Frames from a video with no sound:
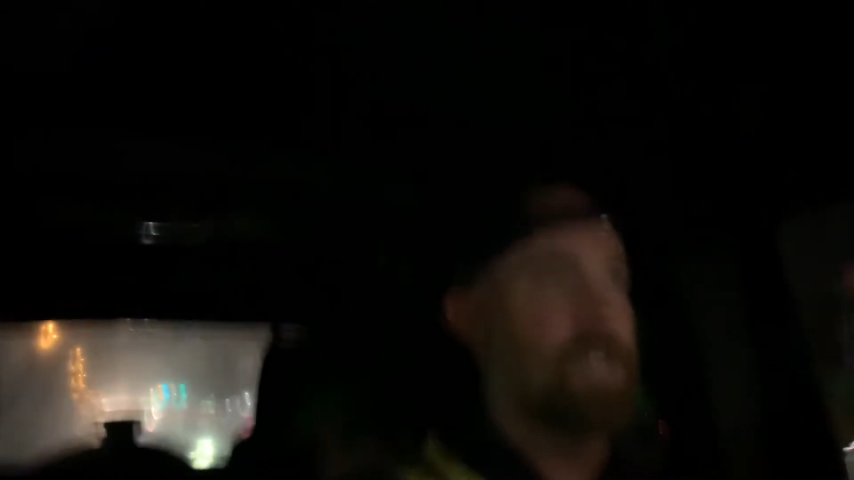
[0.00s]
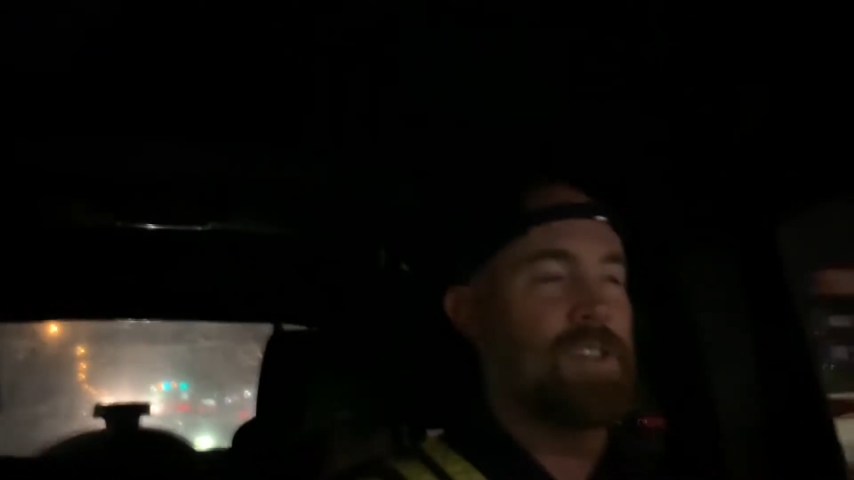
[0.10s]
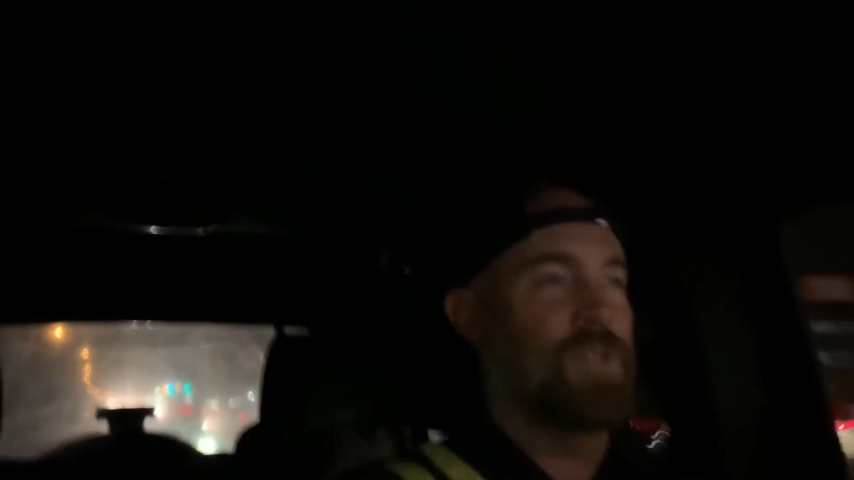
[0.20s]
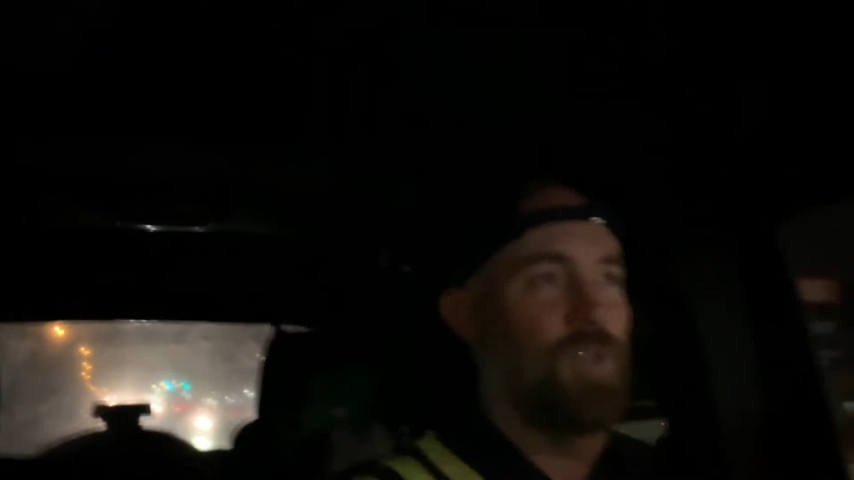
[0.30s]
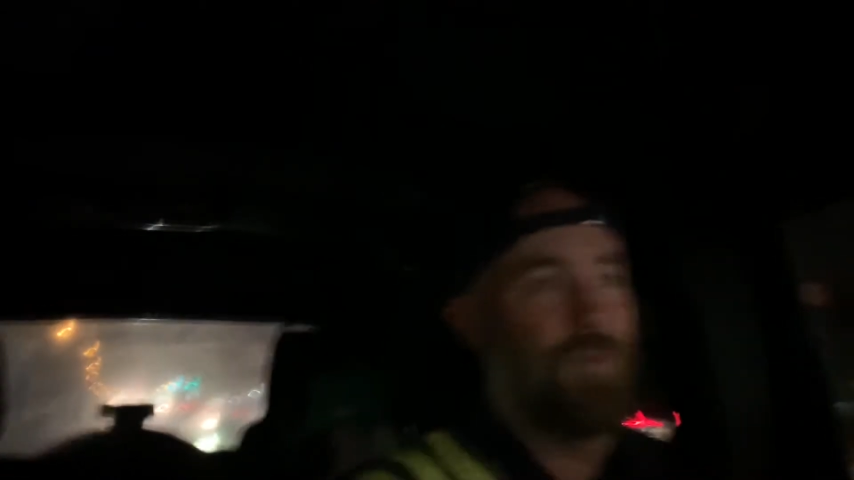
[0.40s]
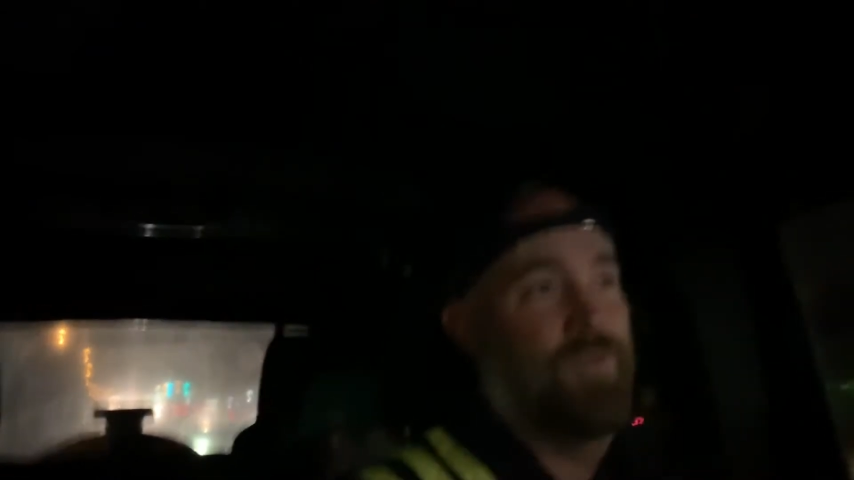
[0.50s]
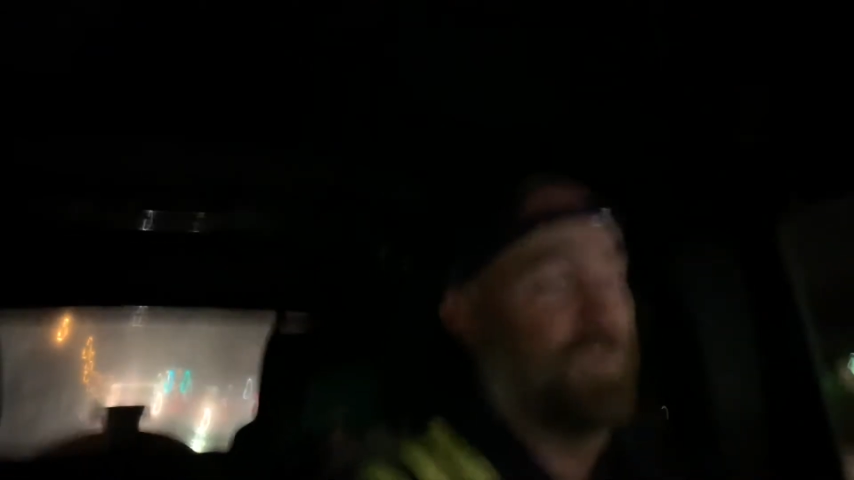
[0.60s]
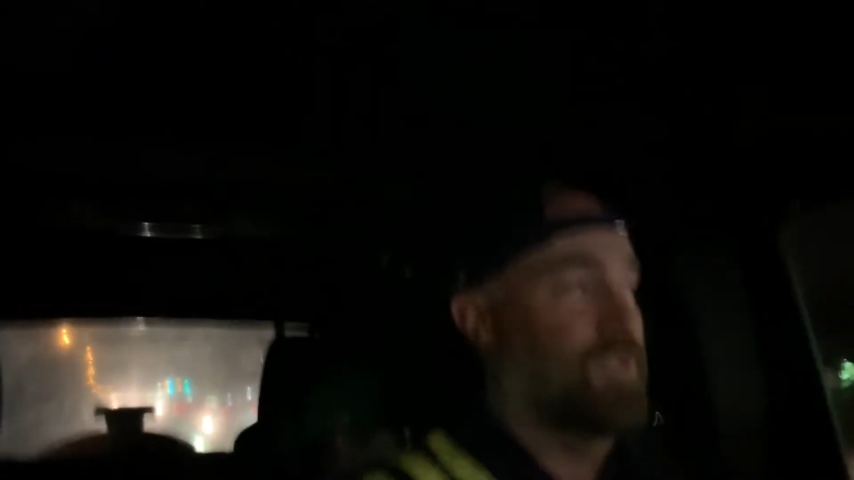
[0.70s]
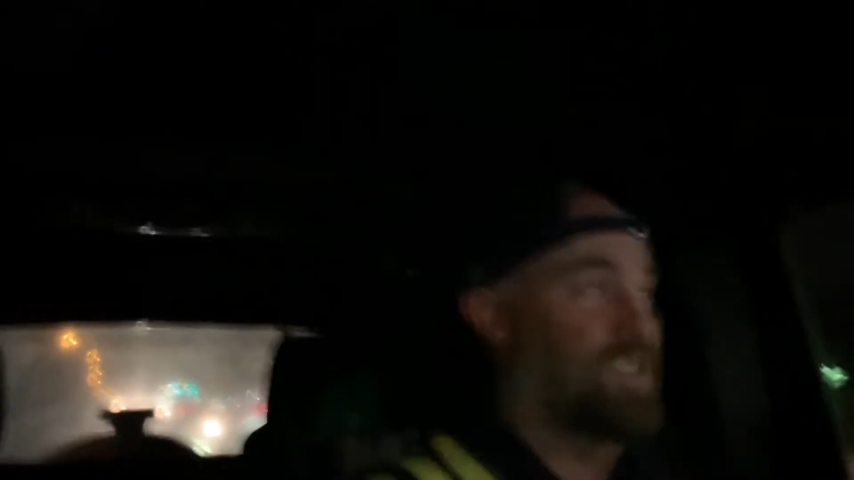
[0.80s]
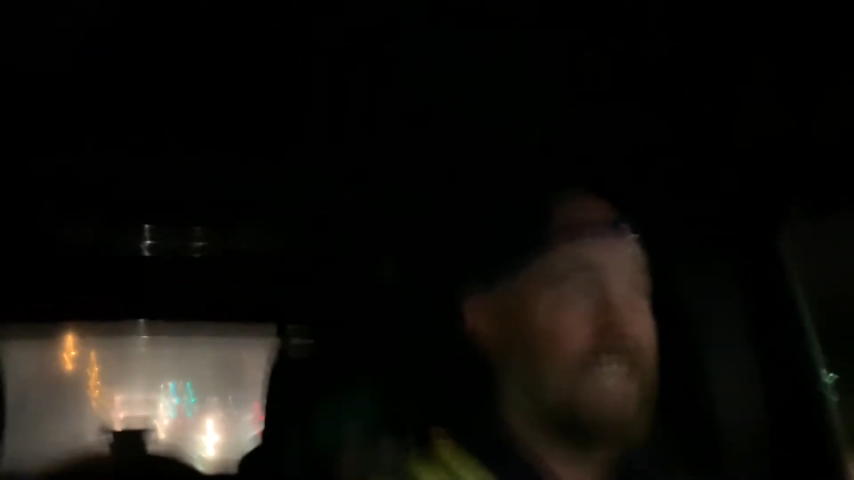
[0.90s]
Central
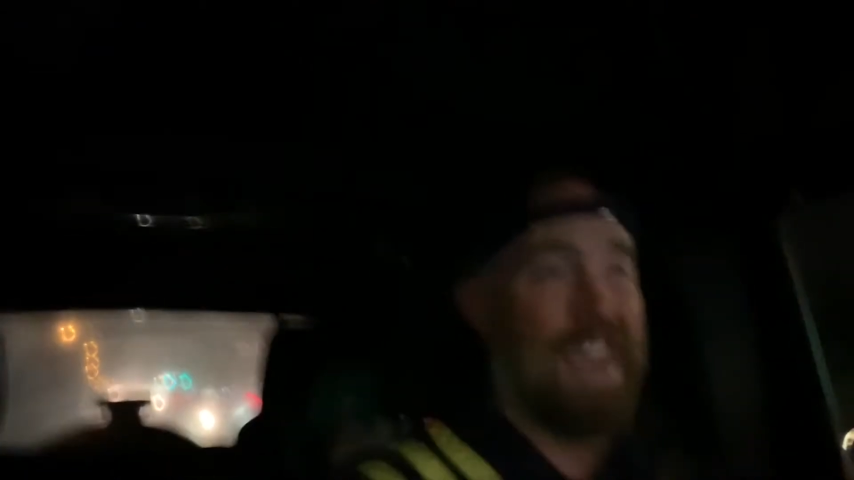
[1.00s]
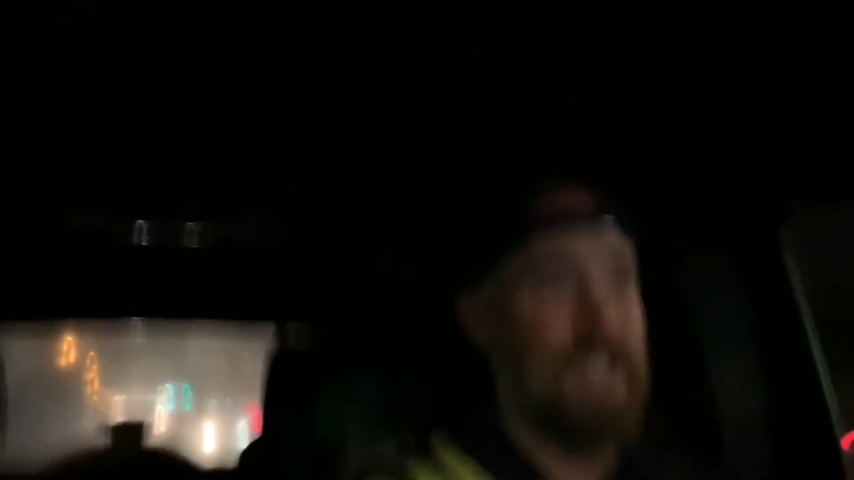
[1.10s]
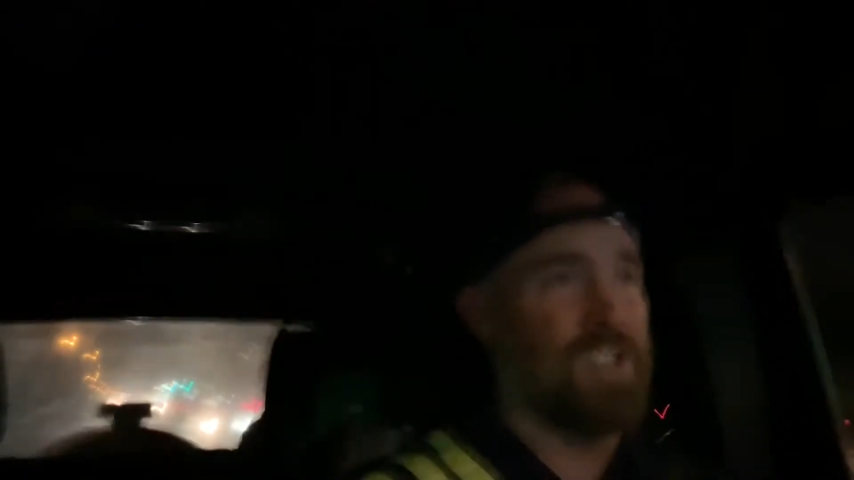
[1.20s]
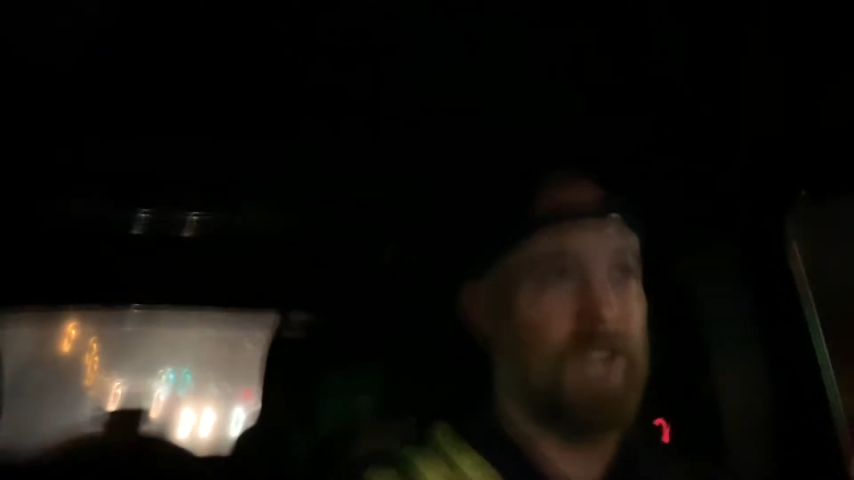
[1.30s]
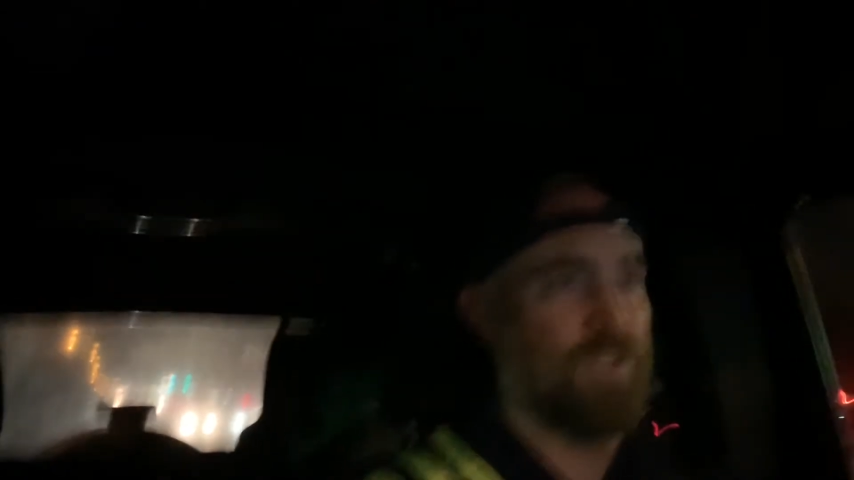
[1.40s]
stage.